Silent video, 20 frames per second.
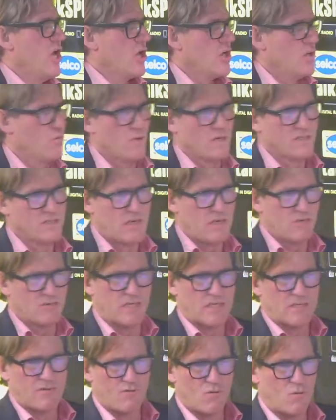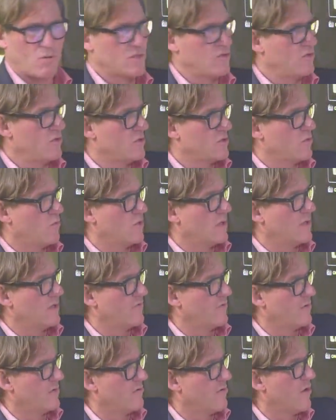You want to see your centre forward do your talking
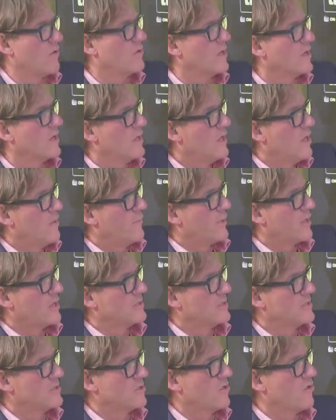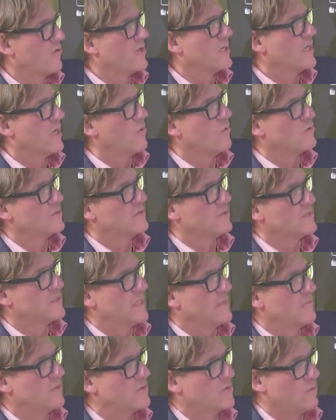for your owner because he's scoring goals and the
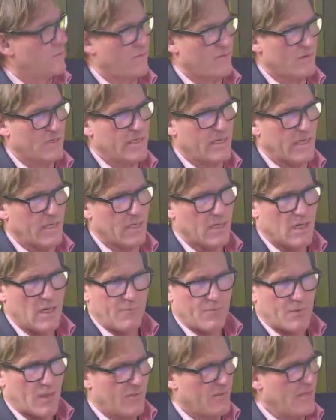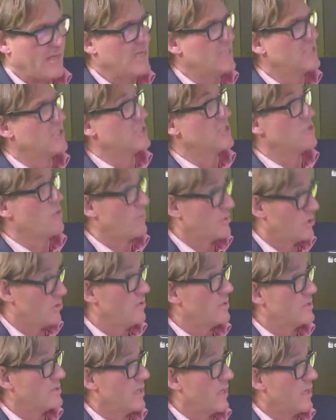team are top of the league. It's just an
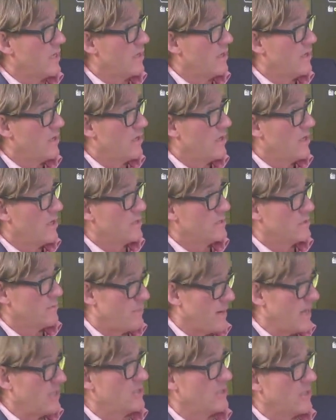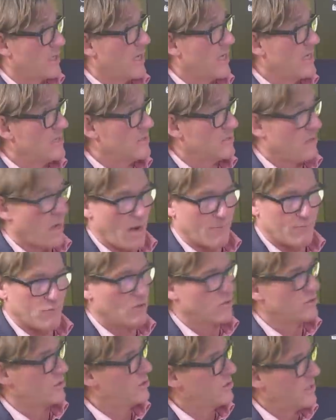opportunity to bash the Glazers. I'm
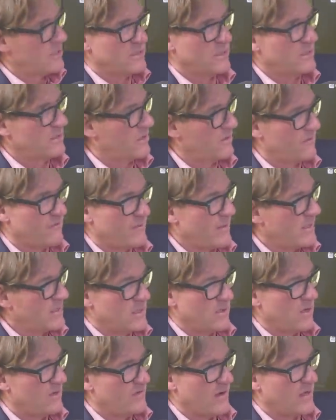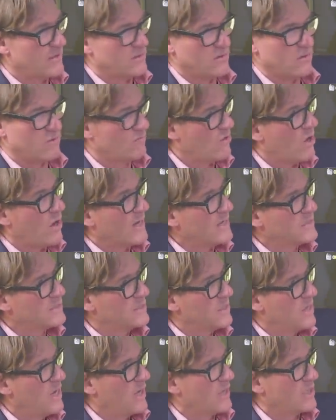not suggesting that the Man United fans are not right
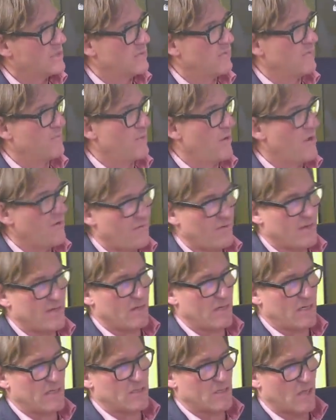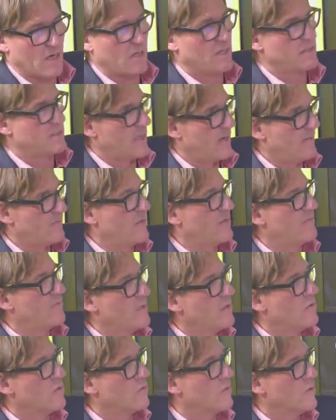because they were perfectly entitled to have their
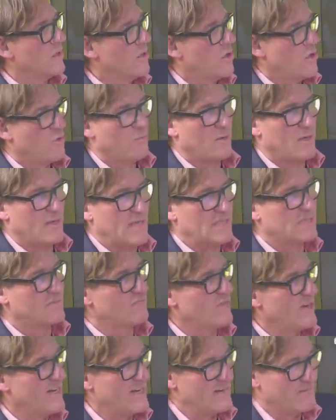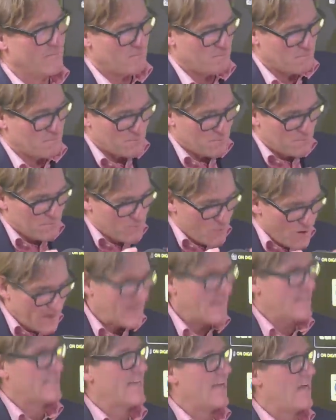view. But let's really break
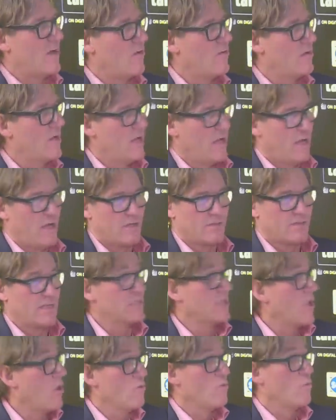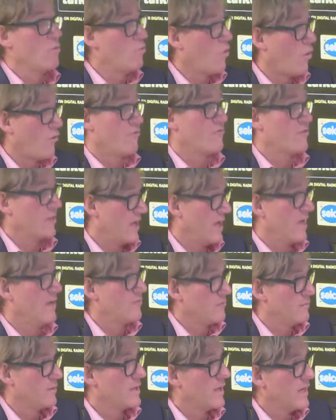it down they don't want to hear
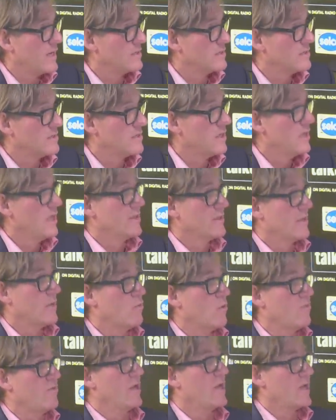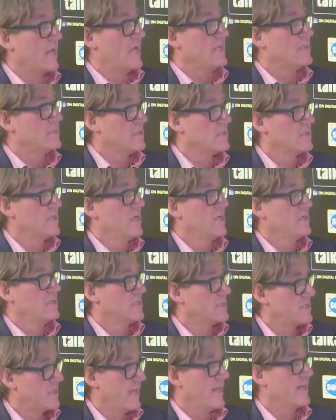from the Glazers. They want the Glazers to
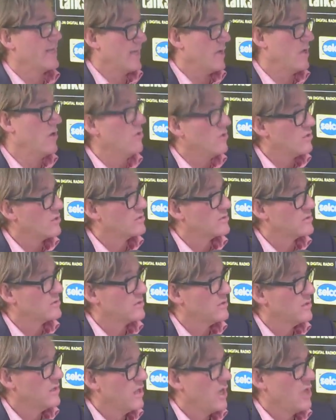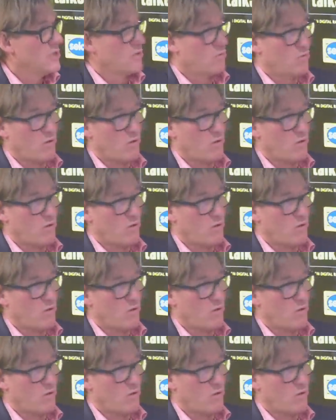sling their hooks. Mm -hmm. So yeah.